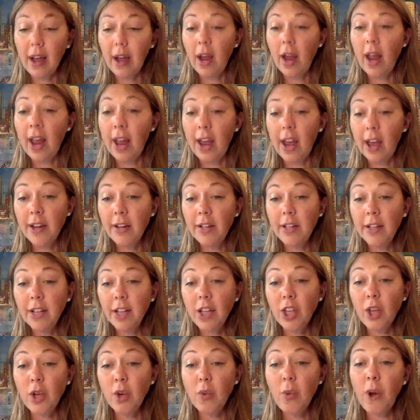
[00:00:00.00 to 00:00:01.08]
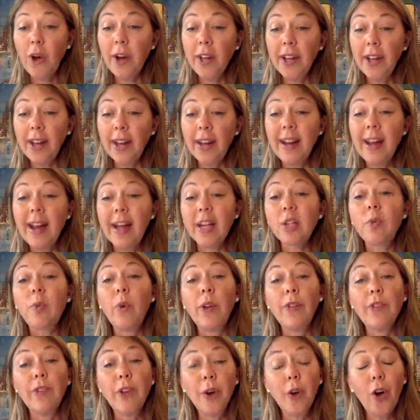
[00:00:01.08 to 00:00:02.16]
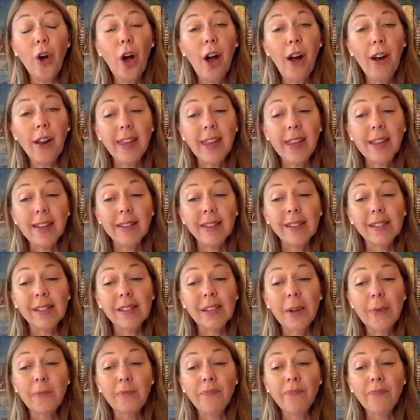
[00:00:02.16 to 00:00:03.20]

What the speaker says: and you want to connect with your audience